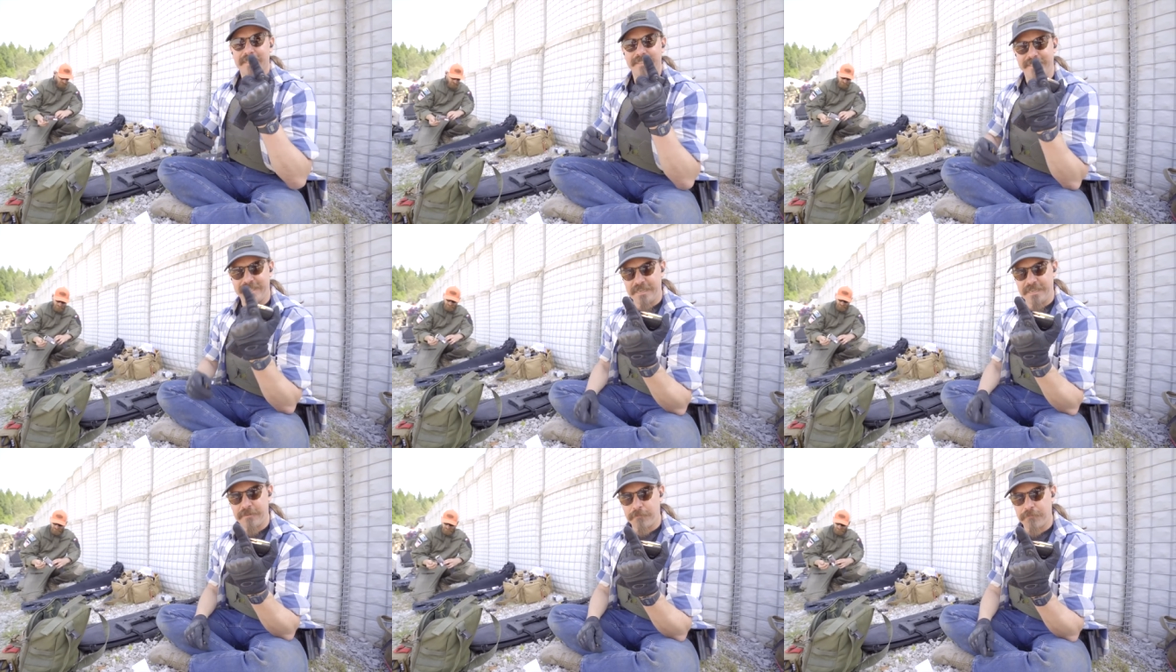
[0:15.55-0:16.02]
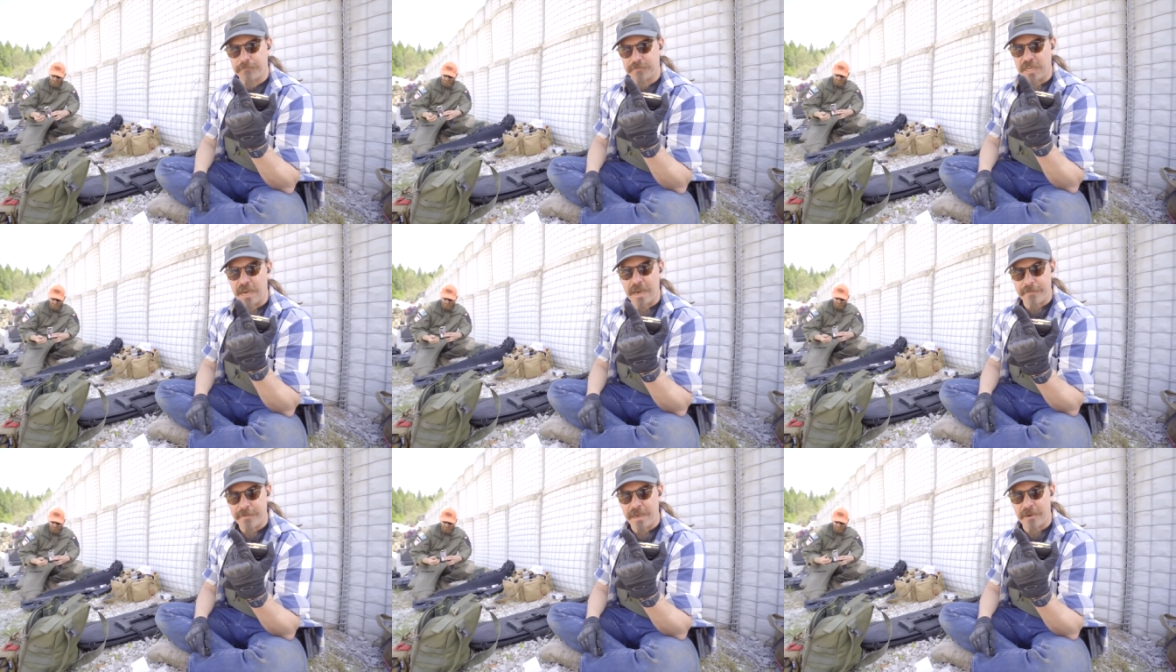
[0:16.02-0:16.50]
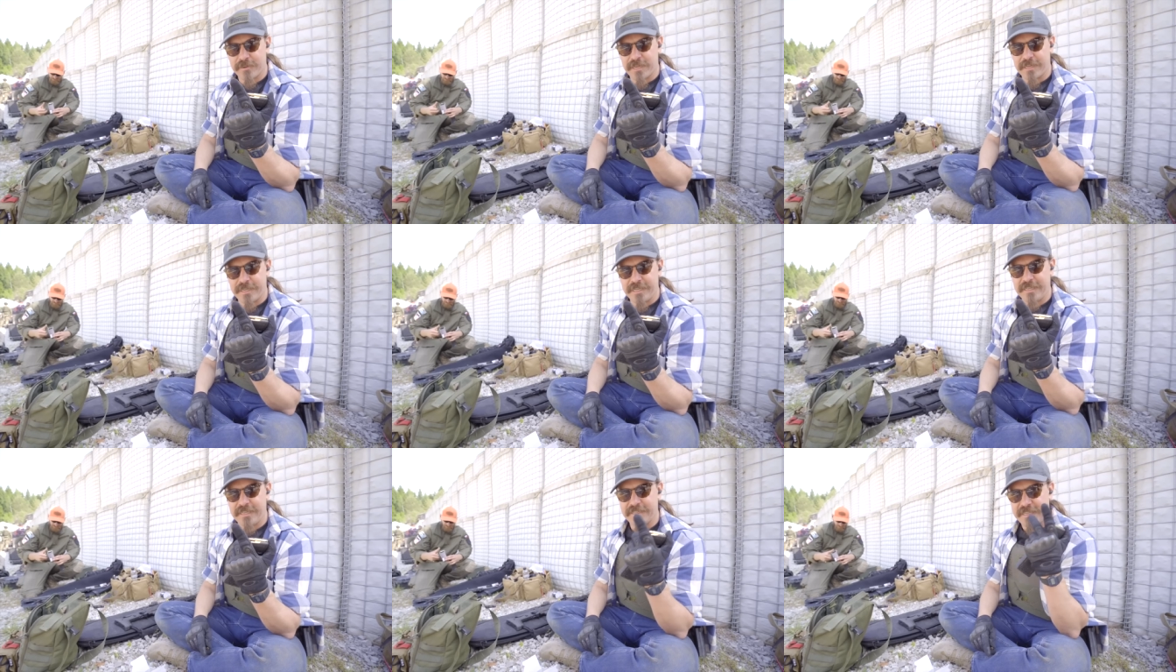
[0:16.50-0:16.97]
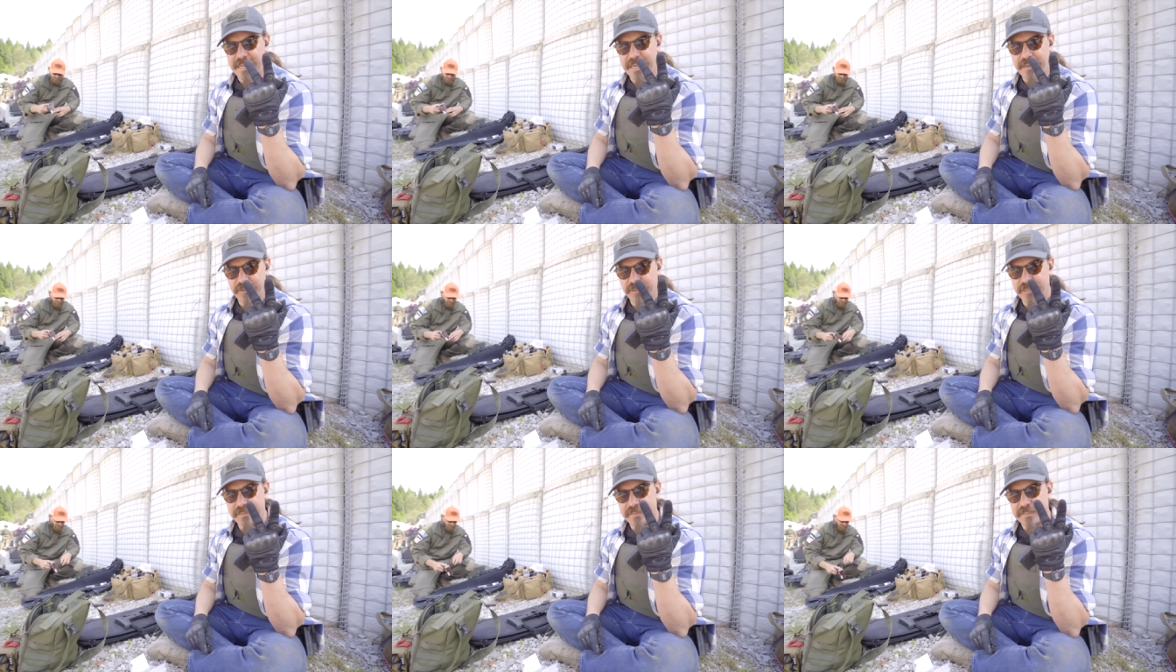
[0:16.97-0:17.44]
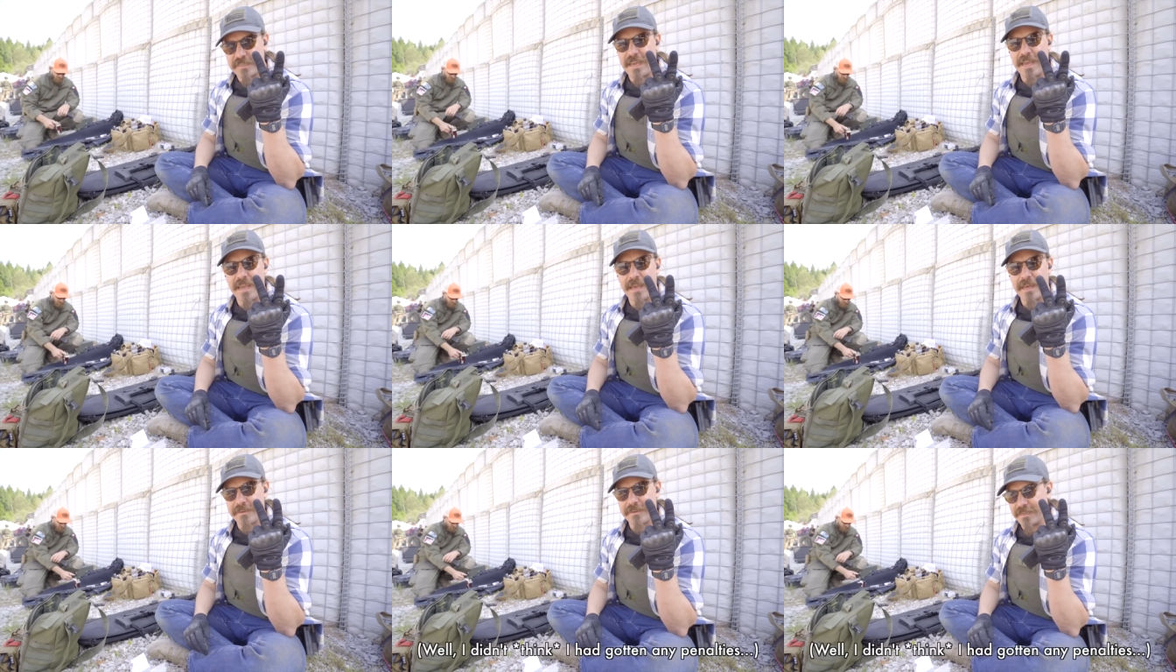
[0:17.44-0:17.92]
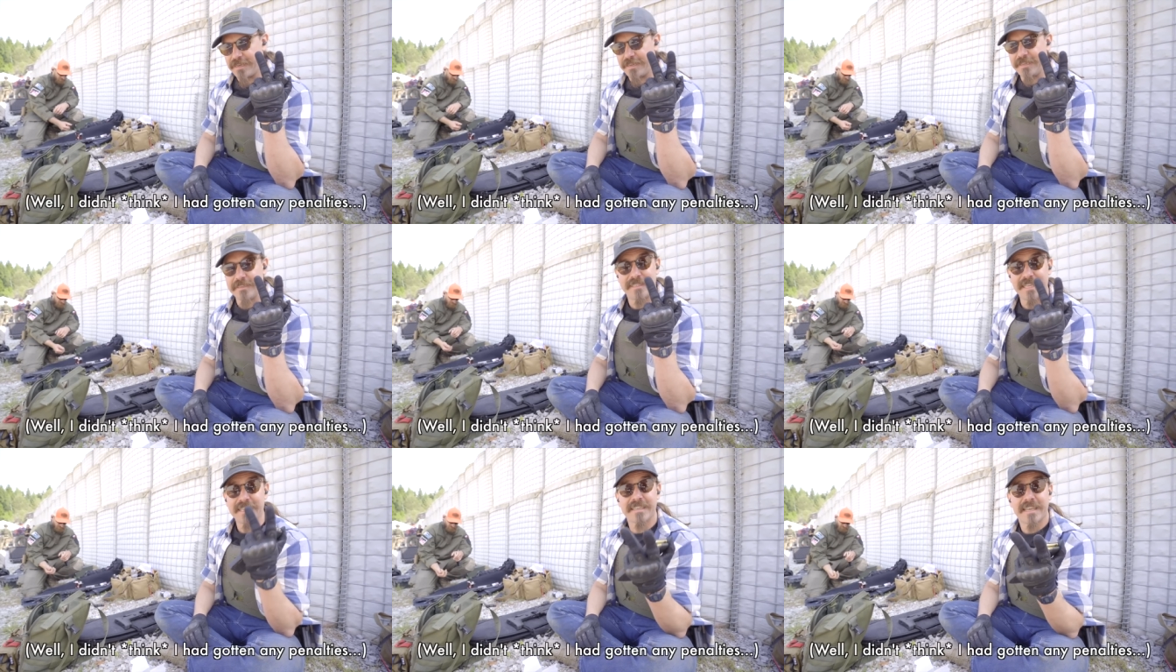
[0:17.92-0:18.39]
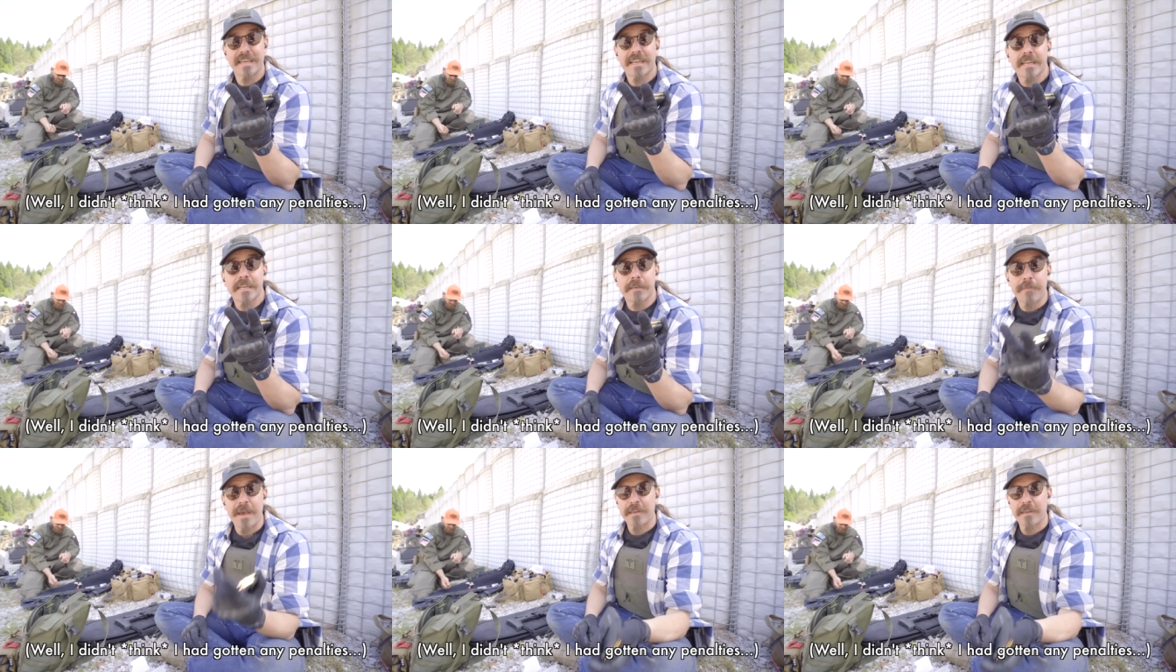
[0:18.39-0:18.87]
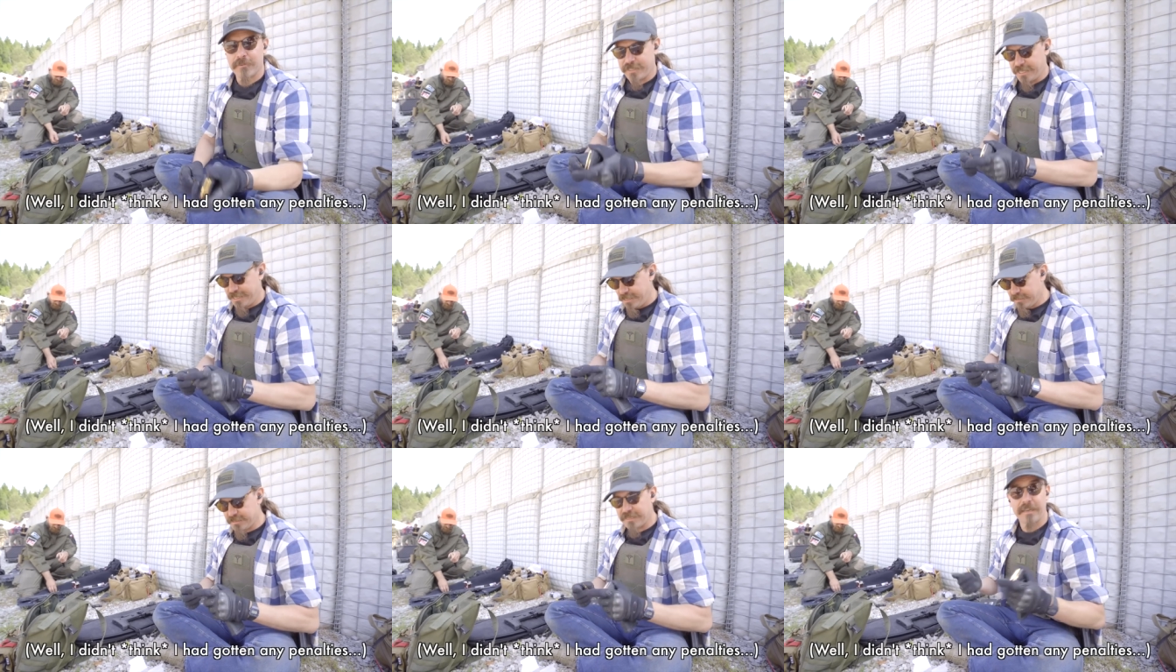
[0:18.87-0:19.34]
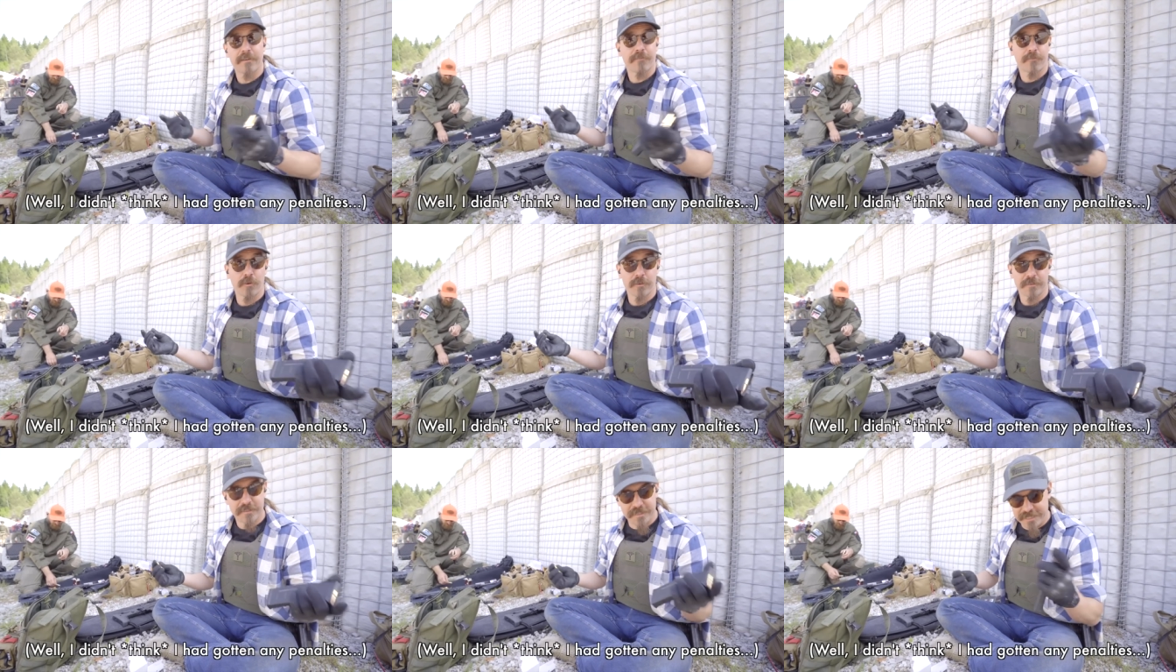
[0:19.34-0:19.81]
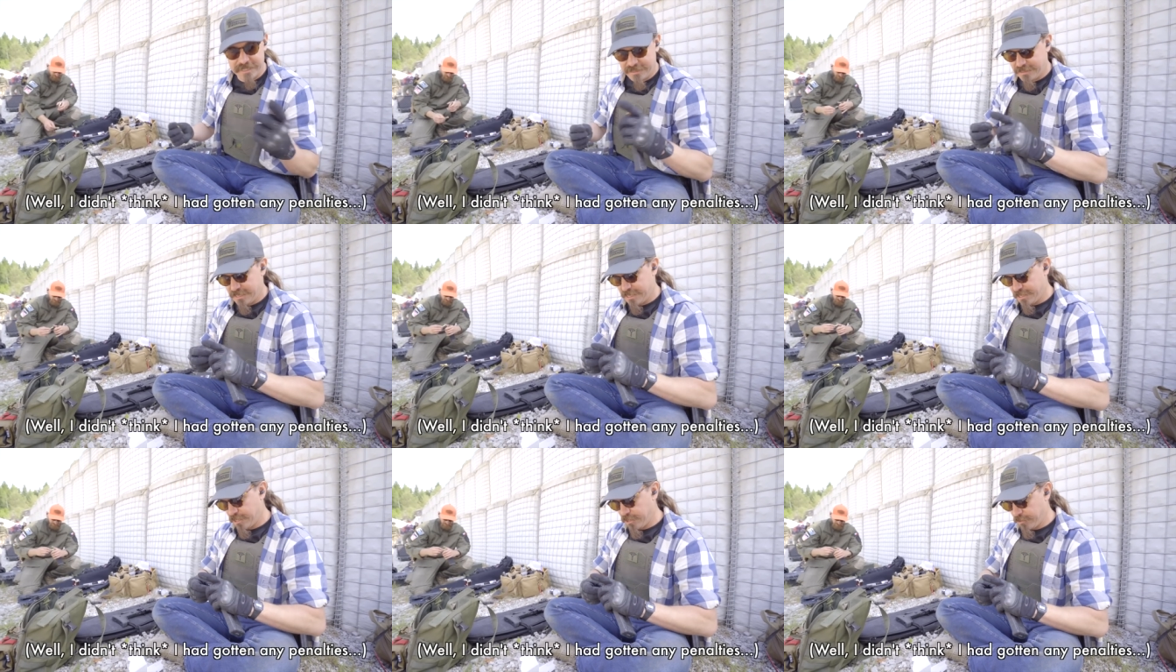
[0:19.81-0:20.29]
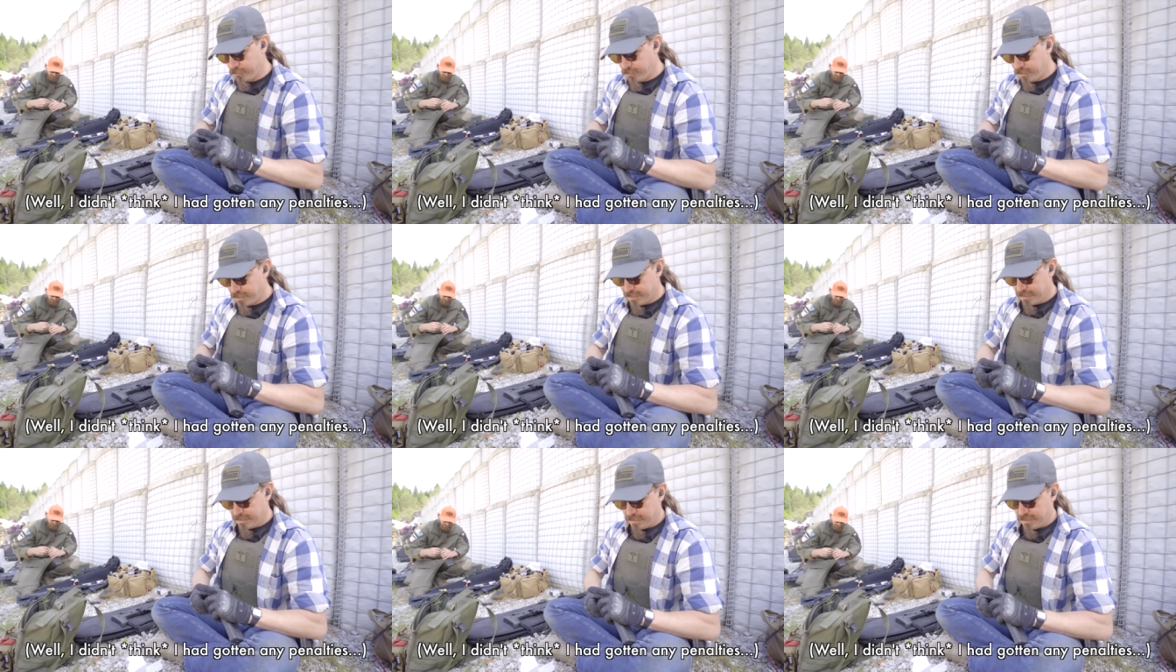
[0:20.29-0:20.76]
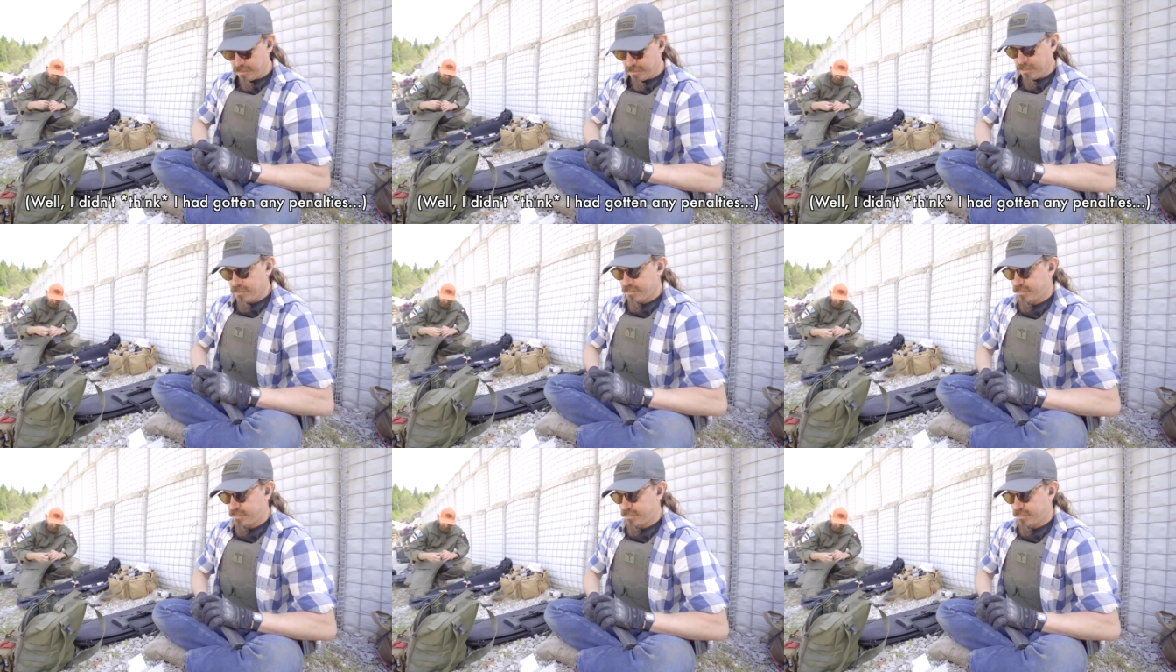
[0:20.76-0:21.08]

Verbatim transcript: didn't time out on any stages and uh, didn't get any penalties and of course didn't DQ.